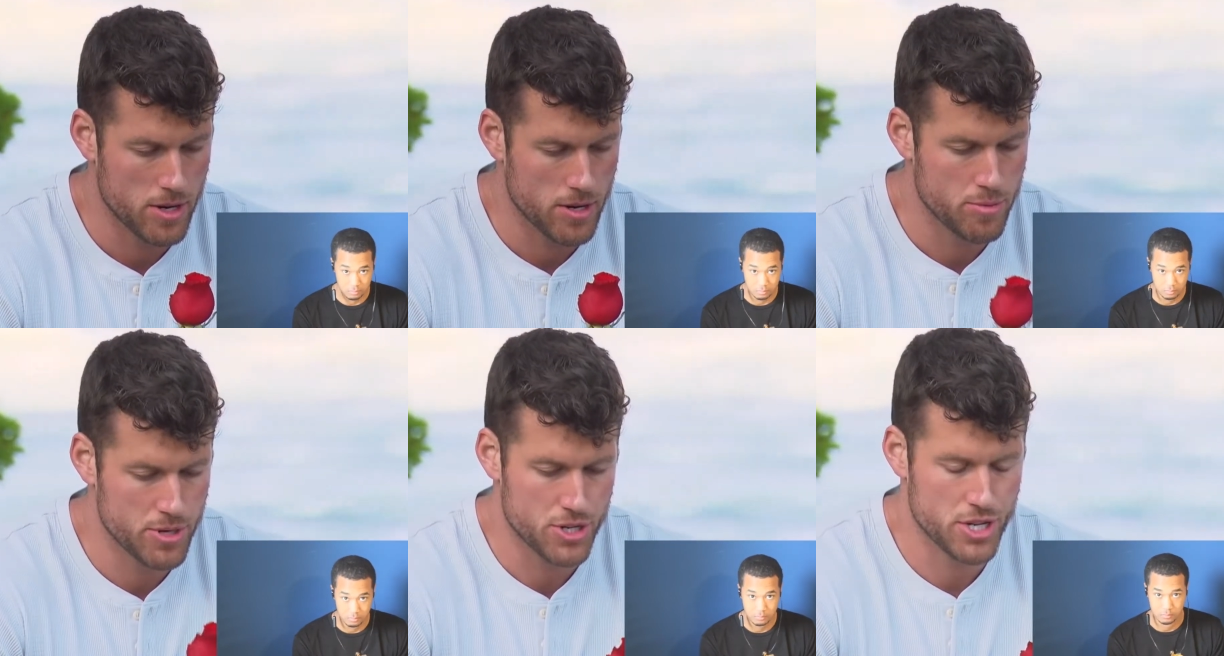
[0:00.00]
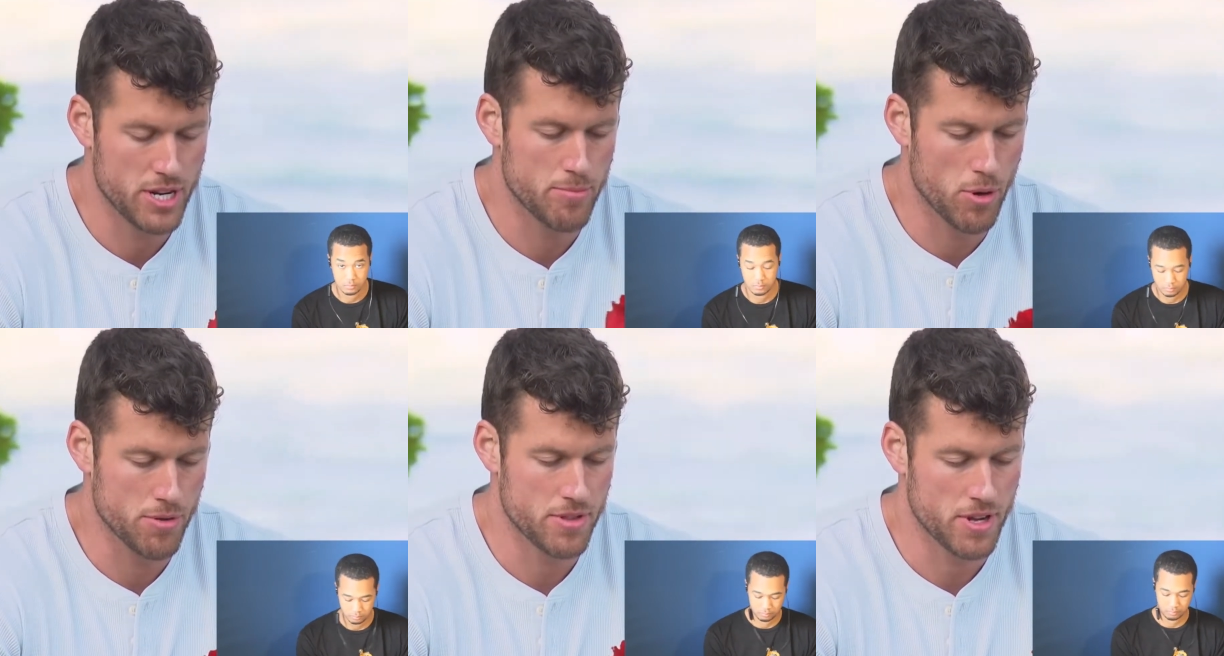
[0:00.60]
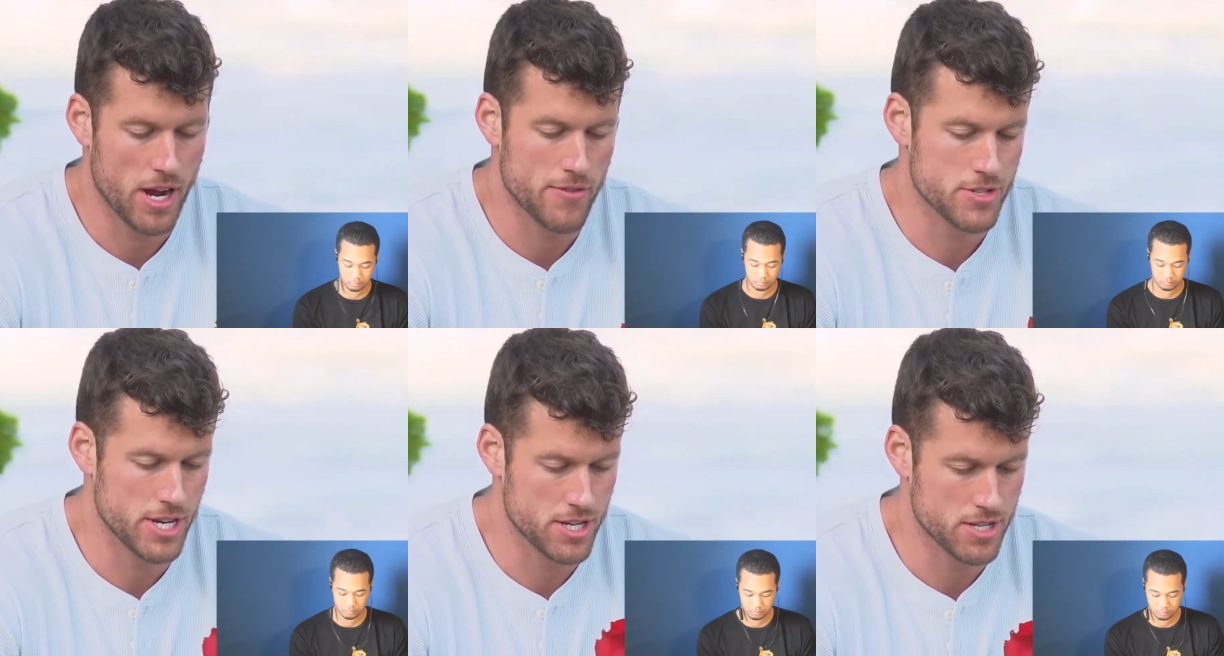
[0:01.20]
Speaker 1: appreciated both the
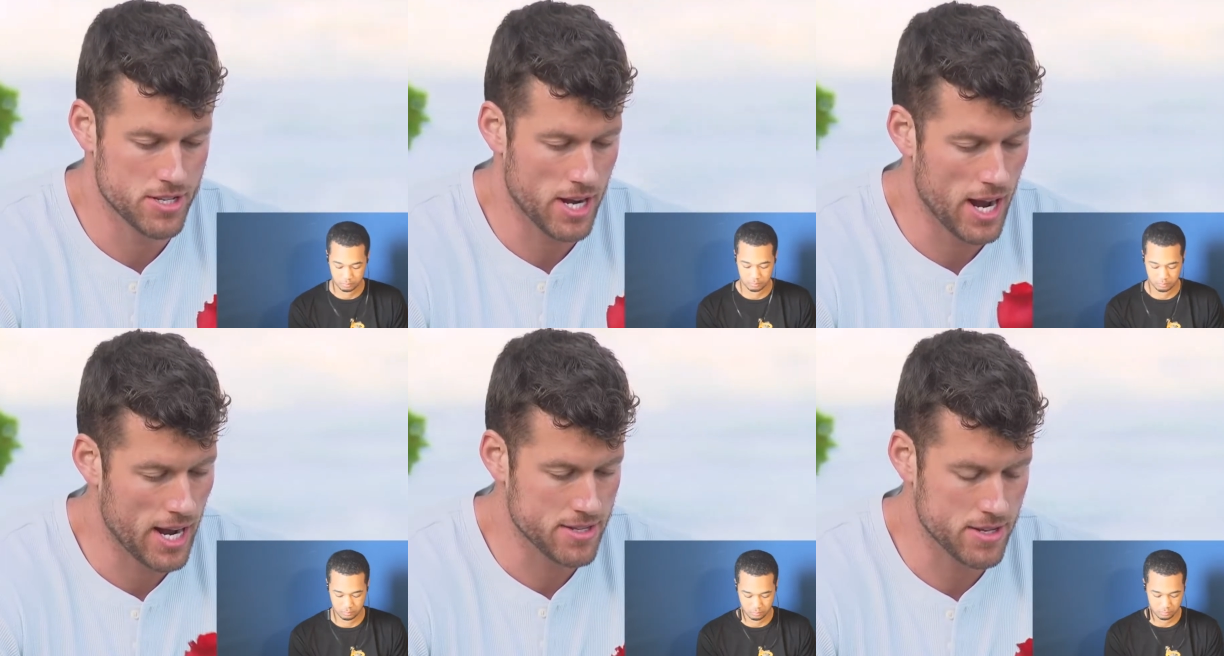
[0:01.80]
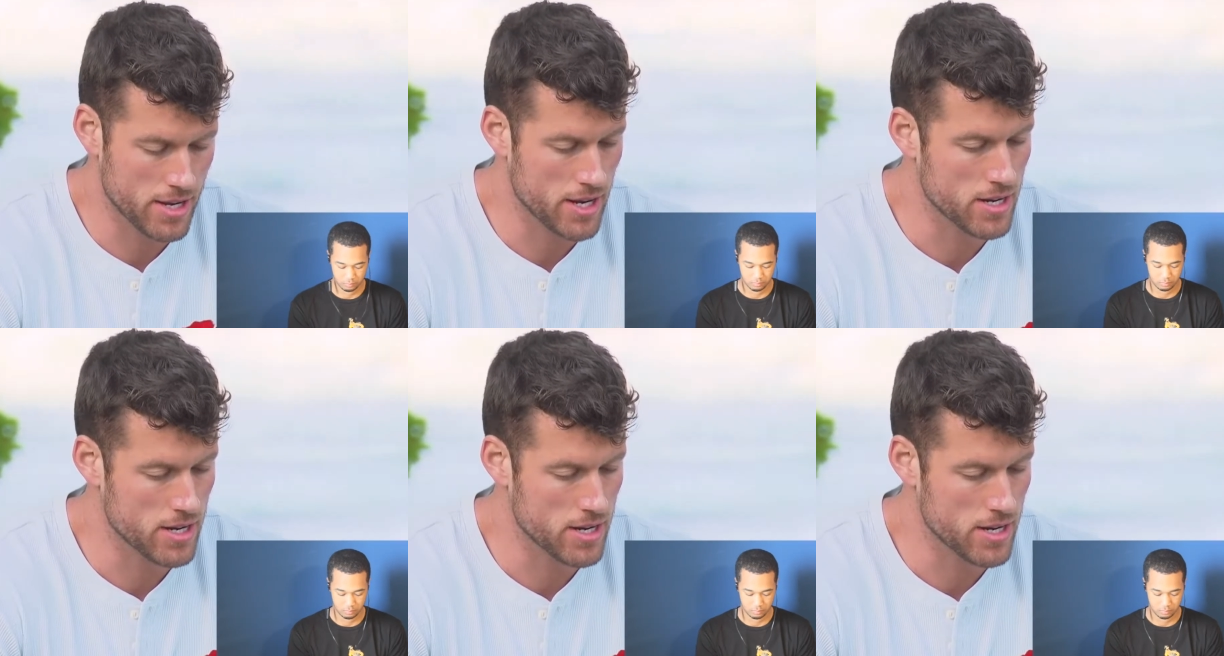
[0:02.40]
conversations that I had today